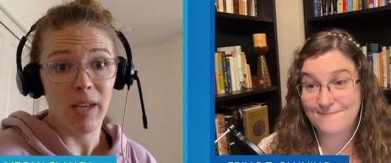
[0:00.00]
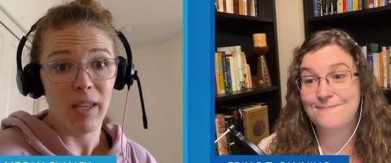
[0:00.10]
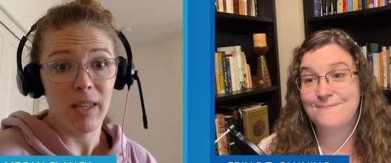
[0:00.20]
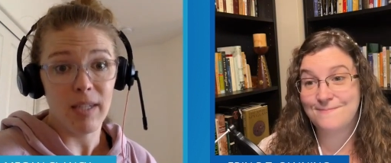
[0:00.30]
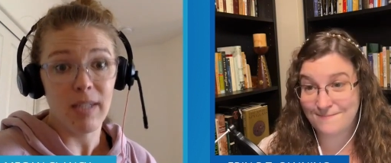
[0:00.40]
Speaker 1: of
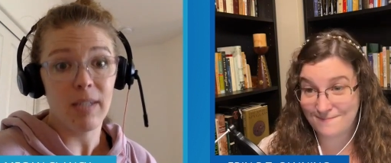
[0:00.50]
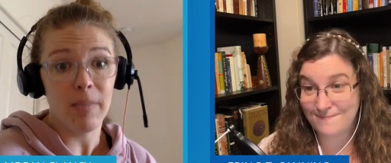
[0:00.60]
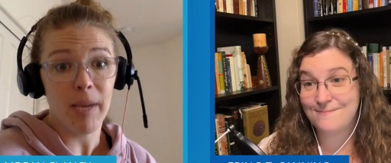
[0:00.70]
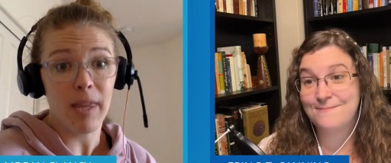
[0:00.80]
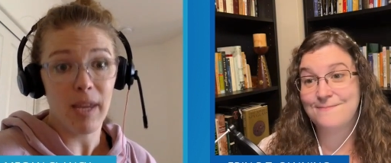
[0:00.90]
like this
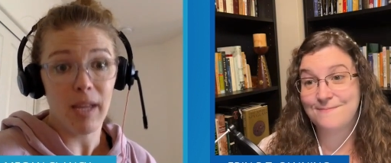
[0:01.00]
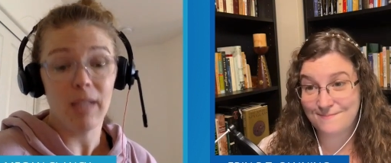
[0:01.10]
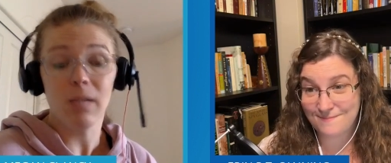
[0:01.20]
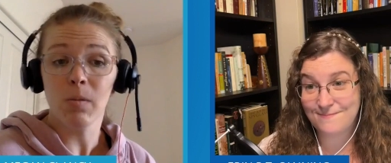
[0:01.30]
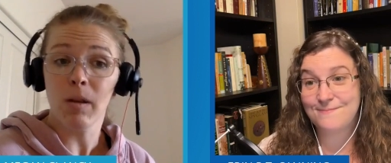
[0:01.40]
is my
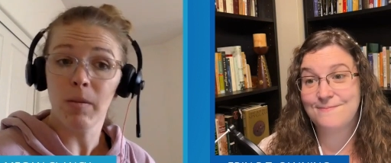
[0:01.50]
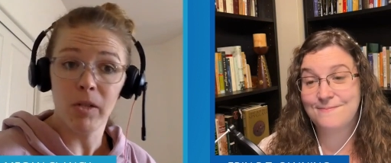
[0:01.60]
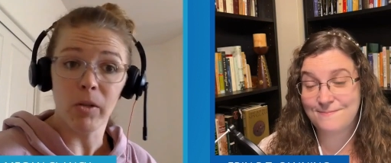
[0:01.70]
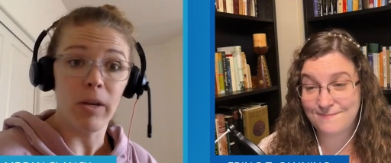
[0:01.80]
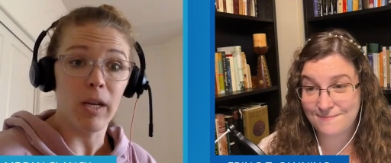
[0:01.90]
thing this is what
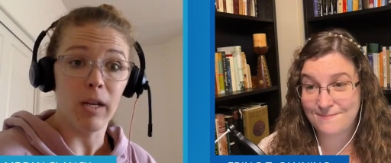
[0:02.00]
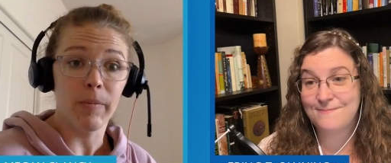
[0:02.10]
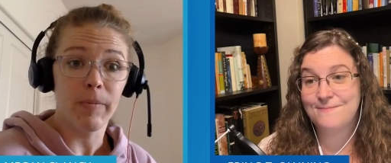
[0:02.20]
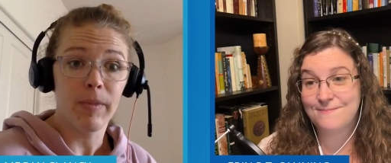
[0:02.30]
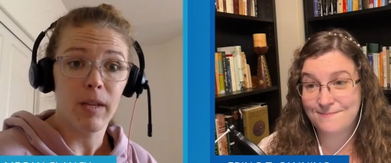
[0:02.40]
i'm
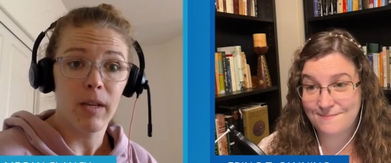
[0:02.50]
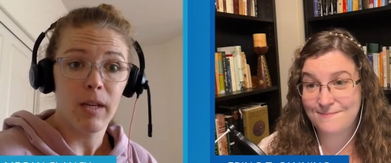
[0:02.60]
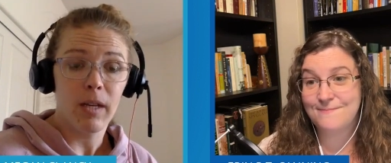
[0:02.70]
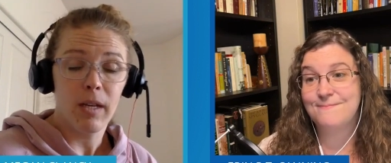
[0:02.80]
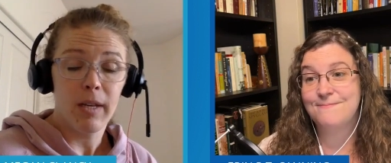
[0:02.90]
doing
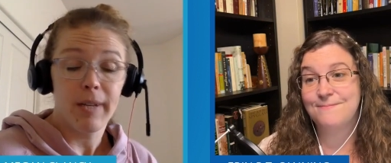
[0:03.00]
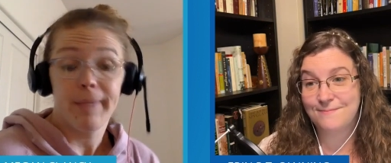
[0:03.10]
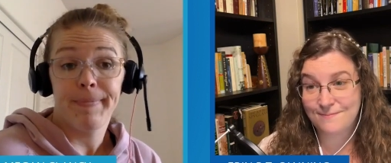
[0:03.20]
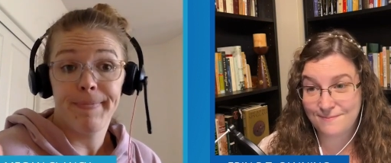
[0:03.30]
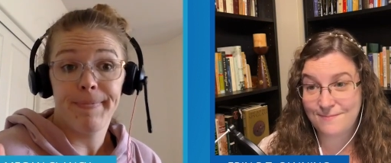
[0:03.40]

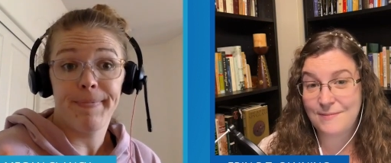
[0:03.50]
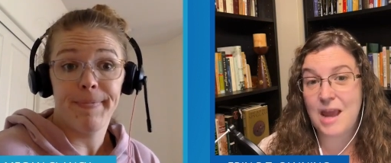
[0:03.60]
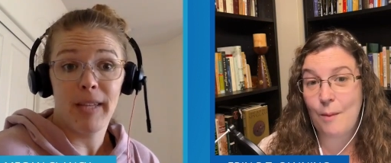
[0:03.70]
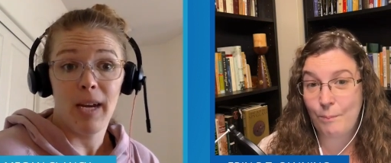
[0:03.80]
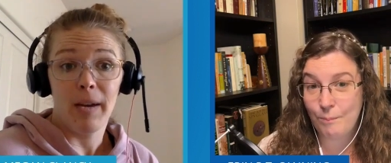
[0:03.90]

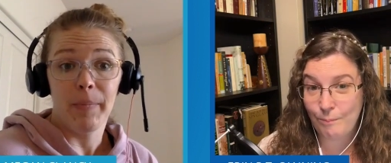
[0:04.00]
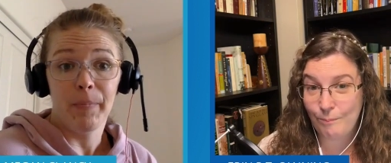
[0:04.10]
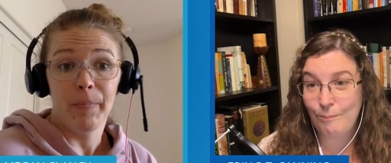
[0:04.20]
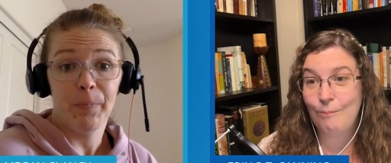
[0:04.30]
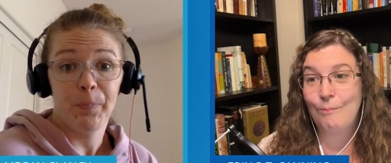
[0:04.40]
yep yeah
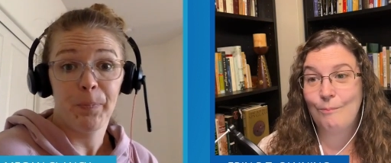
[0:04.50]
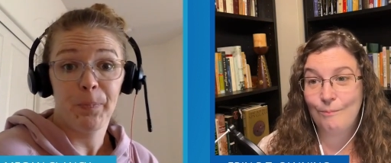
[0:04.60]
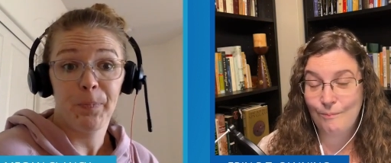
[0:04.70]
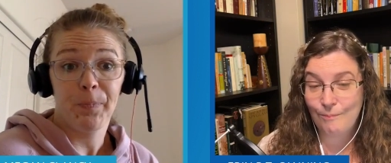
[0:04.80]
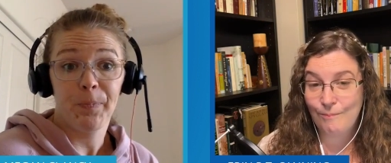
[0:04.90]

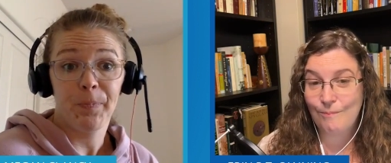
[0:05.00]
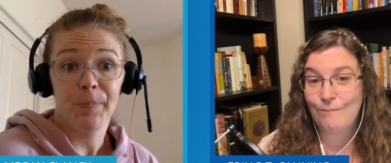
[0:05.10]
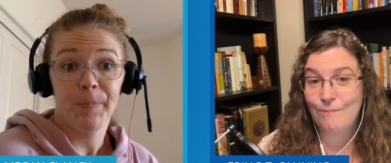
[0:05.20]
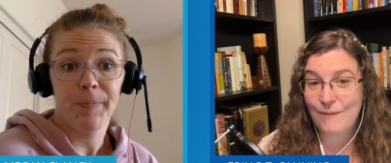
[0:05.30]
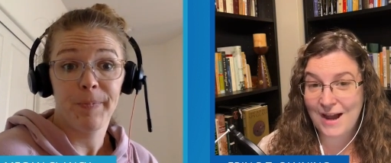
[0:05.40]

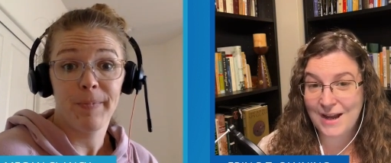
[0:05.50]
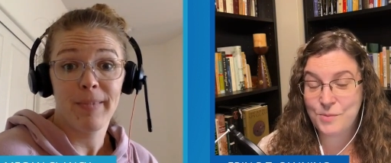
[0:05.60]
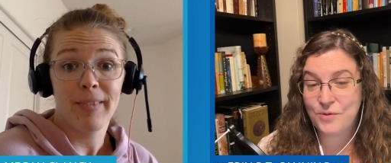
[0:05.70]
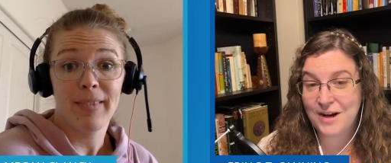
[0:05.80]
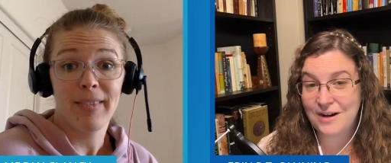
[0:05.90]
Speaker 2: i
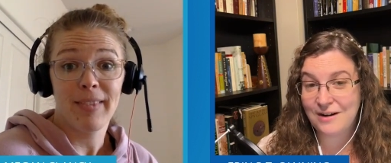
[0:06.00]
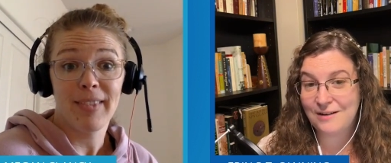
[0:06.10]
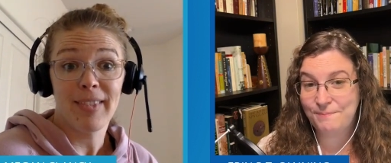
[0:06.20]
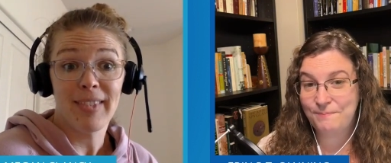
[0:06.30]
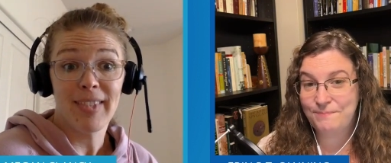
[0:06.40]
am a
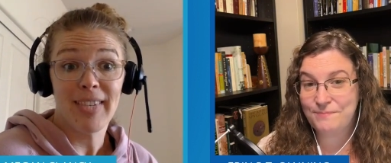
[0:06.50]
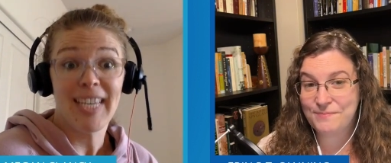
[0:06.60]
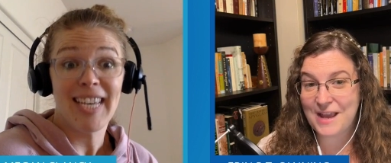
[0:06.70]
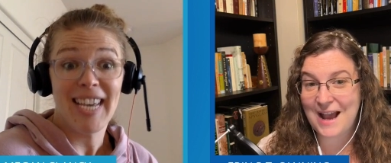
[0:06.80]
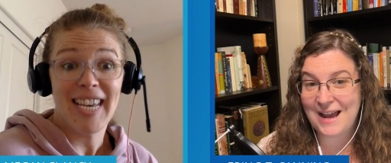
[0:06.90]
writer
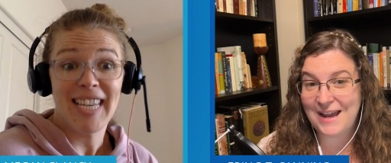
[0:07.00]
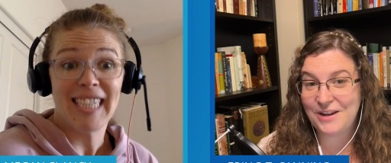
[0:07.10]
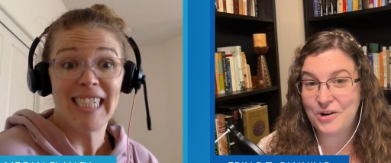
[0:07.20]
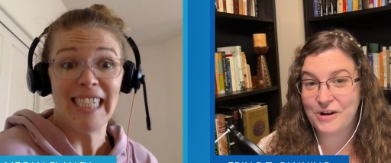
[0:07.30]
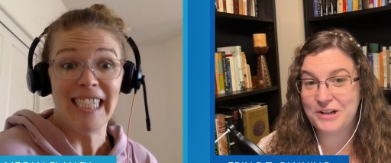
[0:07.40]
i
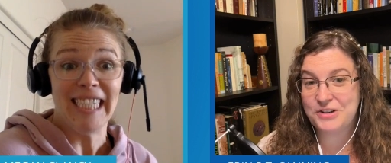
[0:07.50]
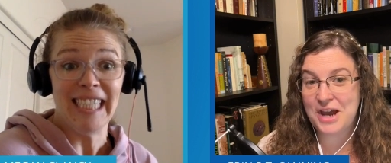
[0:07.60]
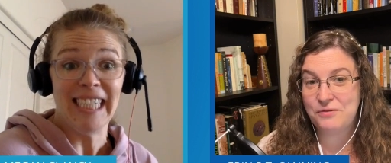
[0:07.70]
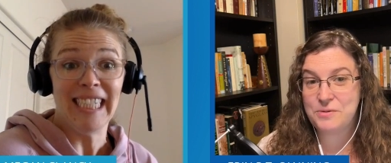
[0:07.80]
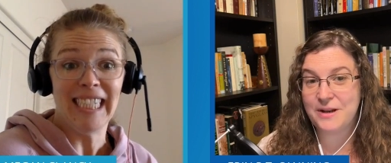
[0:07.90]
encourage
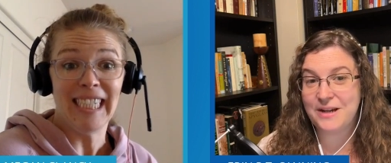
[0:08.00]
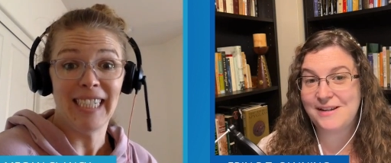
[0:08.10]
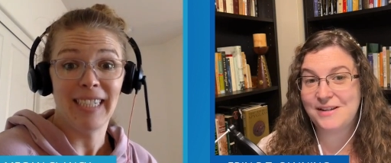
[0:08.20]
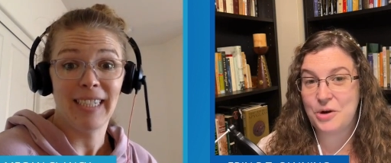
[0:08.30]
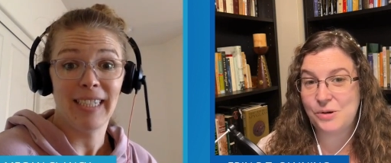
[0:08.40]

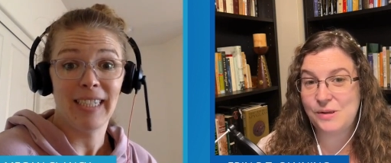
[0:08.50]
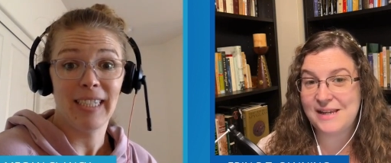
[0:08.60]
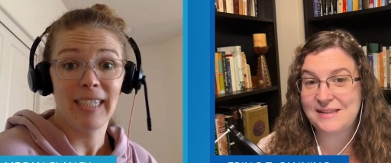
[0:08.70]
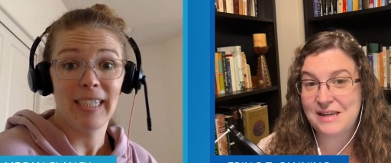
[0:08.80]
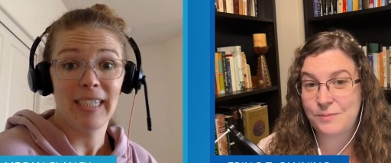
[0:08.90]
everybody to own
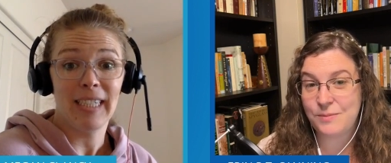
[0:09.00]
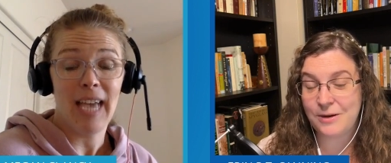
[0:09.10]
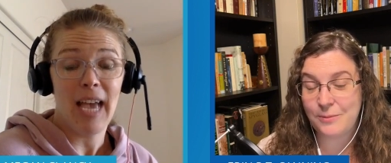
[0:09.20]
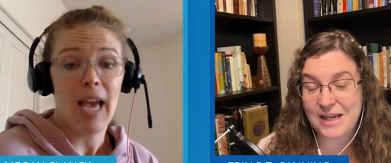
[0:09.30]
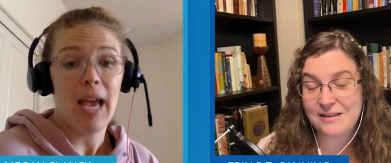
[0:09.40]
that
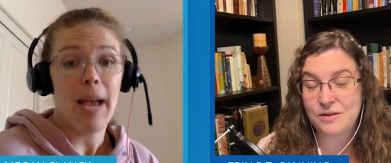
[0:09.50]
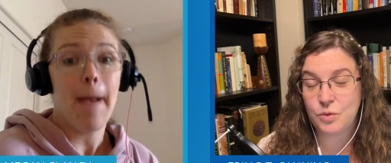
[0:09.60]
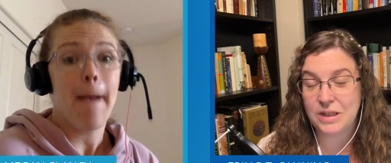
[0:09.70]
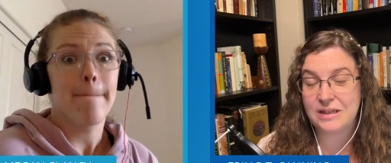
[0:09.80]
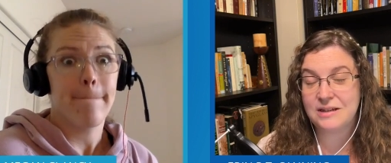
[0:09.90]
statement because it
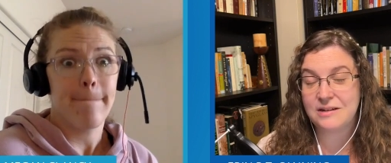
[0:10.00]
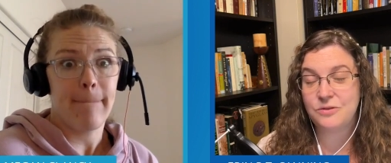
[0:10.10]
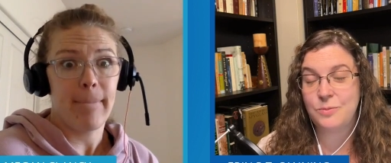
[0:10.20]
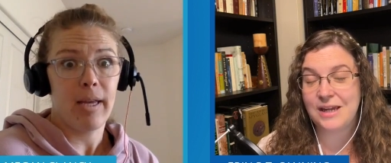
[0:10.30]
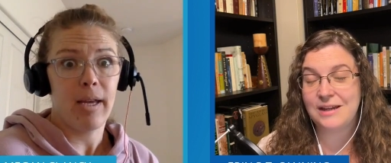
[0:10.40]
really
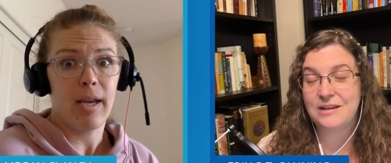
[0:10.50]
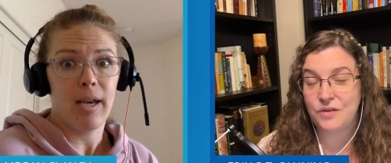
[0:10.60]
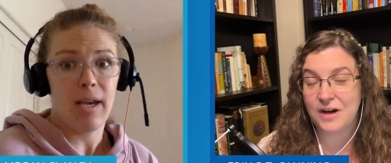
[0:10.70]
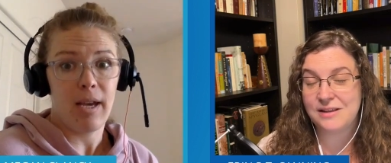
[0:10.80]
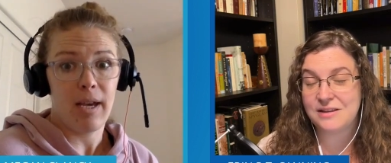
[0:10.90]
does make a
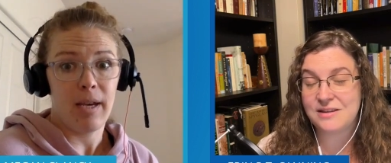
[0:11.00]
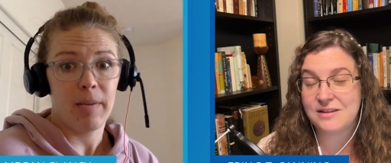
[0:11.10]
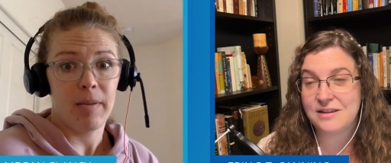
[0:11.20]
difference